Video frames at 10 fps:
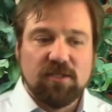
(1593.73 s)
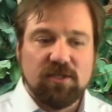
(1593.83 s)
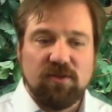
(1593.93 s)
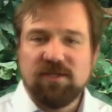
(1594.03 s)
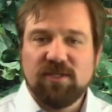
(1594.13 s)

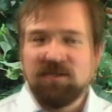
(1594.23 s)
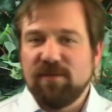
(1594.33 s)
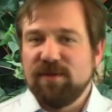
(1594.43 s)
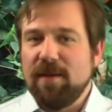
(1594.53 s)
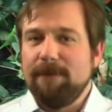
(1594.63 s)
So those are
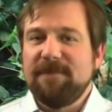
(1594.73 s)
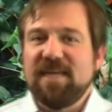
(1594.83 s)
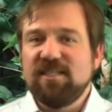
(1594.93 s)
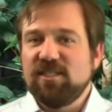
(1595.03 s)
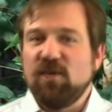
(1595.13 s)
some of the
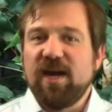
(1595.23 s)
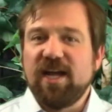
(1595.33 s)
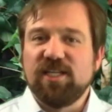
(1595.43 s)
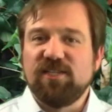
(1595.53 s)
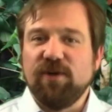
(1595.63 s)
basic
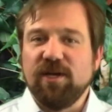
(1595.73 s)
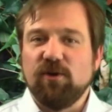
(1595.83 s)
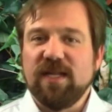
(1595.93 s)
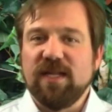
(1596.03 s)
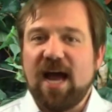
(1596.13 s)
ways for you to
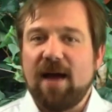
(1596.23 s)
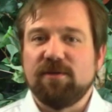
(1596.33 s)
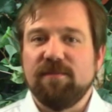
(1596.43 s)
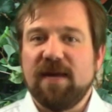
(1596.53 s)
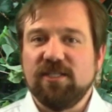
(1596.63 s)
really
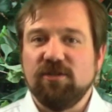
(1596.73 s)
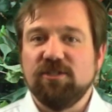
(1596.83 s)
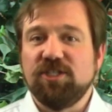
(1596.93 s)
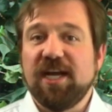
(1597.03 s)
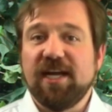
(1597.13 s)
optimize your
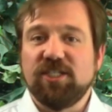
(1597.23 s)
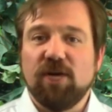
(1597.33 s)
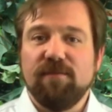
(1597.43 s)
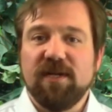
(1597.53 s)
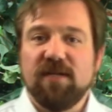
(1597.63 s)

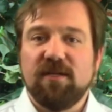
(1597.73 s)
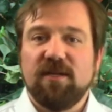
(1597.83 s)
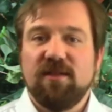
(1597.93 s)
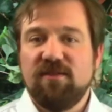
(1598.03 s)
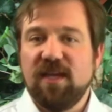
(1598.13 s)
GHR build.
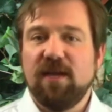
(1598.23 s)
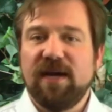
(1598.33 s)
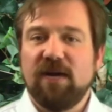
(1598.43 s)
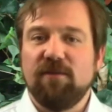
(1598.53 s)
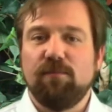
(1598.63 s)
Think
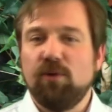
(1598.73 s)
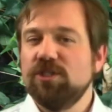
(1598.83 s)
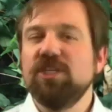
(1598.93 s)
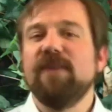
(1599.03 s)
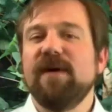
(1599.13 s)
about
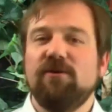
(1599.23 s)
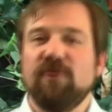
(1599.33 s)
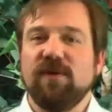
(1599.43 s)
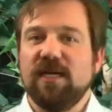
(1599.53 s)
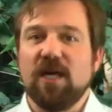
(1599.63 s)
pushing the
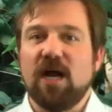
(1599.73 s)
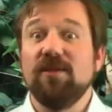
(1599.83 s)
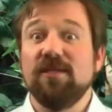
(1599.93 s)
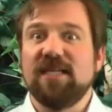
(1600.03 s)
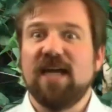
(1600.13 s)
boundaries
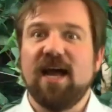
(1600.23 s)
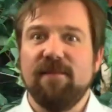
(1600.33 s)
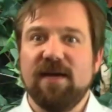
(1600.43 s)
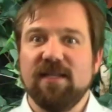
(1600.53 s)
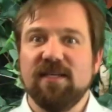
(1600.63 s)
all the
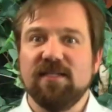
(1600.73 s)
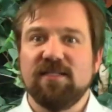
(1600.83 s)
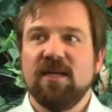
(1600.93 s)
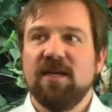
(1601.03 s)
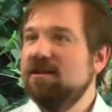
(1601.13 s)
time on
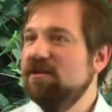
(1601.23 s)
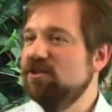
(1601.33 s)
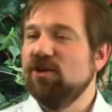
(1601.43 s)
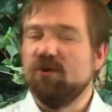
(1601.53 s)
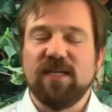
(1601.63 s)
this.
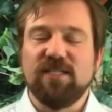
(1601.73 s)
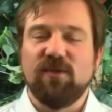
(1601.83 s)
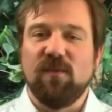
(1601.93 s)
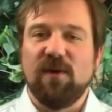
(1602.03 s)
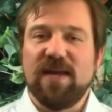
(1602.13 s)
There's no reason
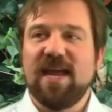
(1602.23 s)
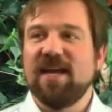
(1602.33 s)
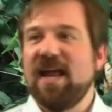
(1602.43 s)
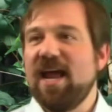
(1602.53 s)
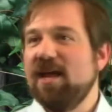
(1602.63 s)
why we
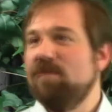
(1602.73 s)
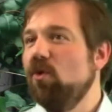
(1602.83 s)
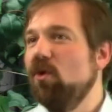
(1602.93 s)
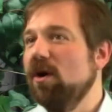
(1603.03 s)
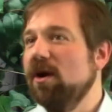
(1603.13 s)
can't add
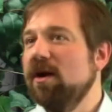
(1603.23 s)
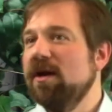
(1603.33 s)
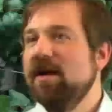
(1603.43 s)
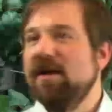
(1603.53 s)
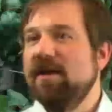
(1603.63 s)
more
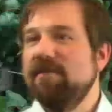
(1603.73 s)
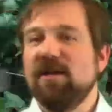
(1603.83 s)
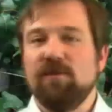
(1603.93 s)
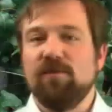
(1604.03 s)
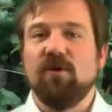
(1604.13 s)
and
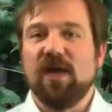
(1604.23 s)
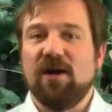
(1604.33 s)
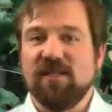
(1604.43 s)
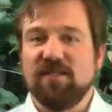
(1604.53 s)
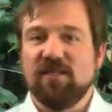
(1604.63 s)
build more
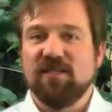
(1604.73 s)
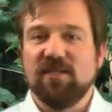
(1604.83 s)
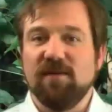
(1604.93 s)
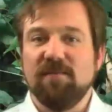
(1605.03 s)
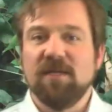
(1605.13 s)
out in the
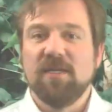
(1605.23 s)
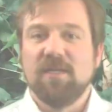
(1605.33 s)
system.